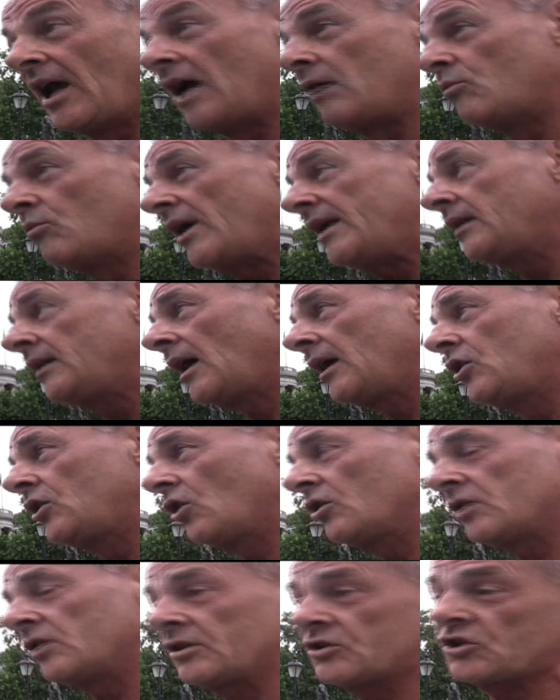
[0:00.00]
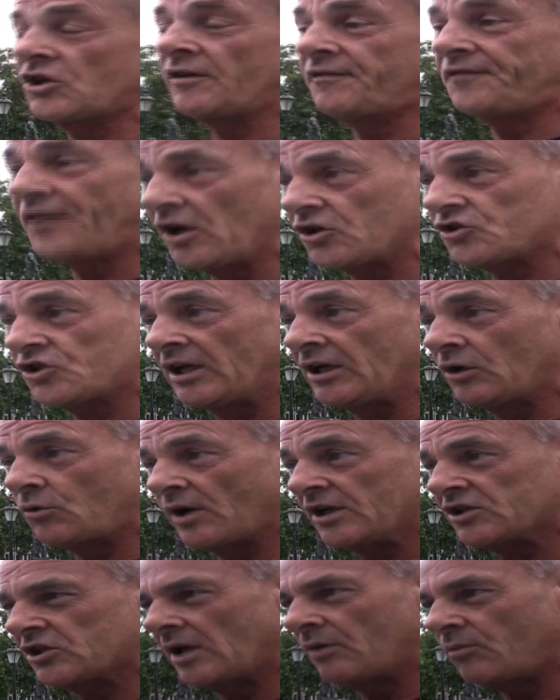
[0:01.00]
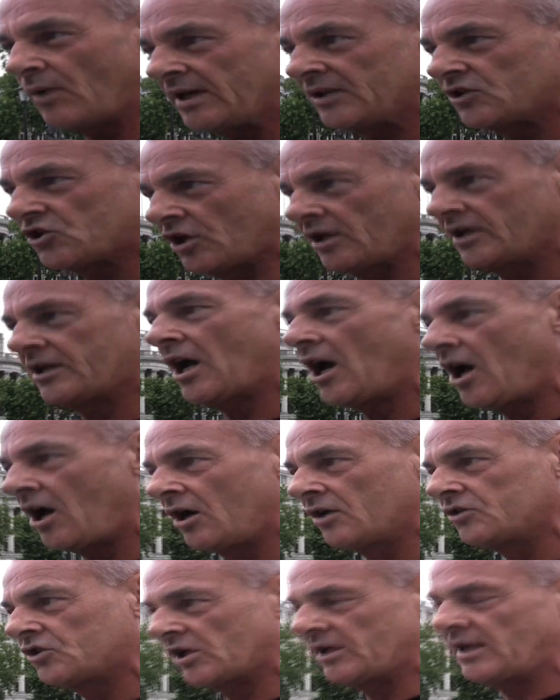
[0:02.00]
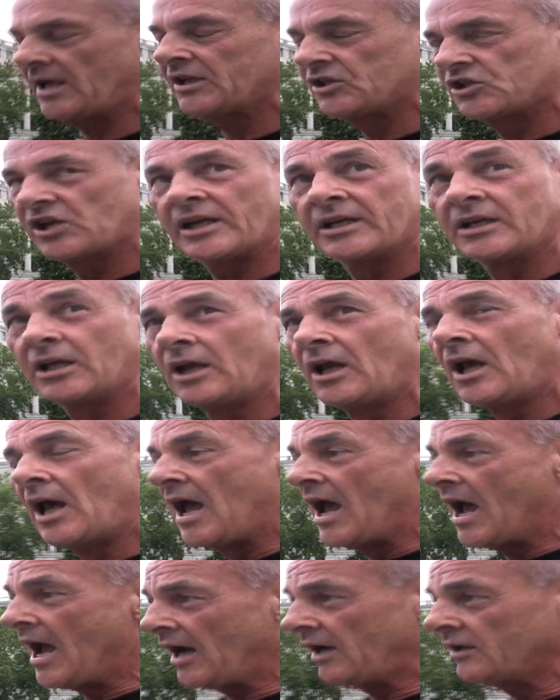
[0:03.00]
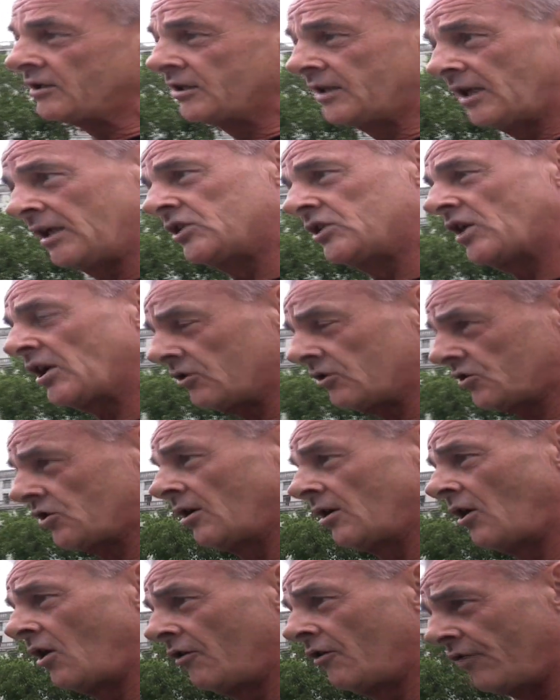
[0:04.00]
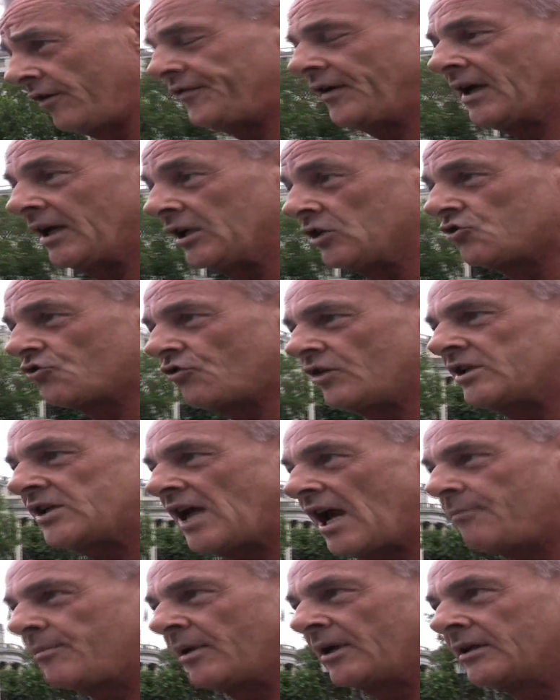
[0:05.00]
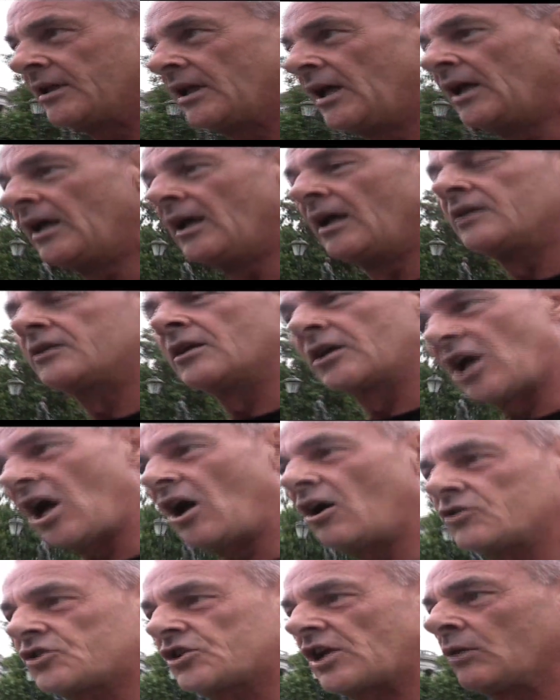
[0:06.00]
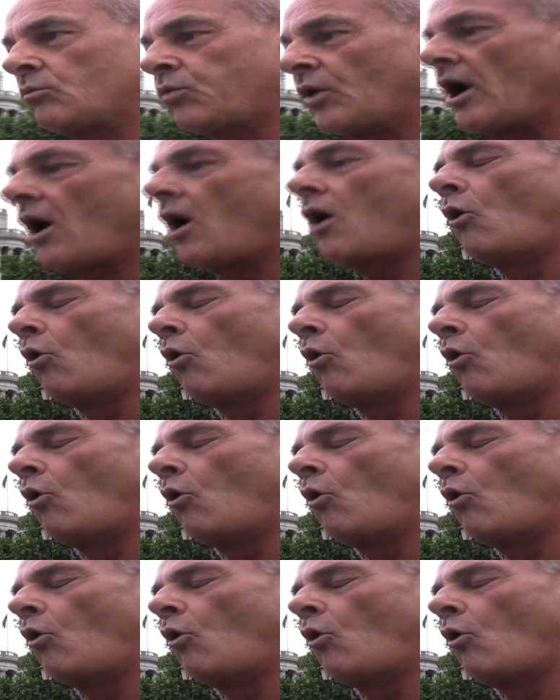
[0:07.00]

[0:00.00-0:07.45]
And when they got to the first inquest, they went to the guards and they said, how did these horrific injuries happen? The guard said, we are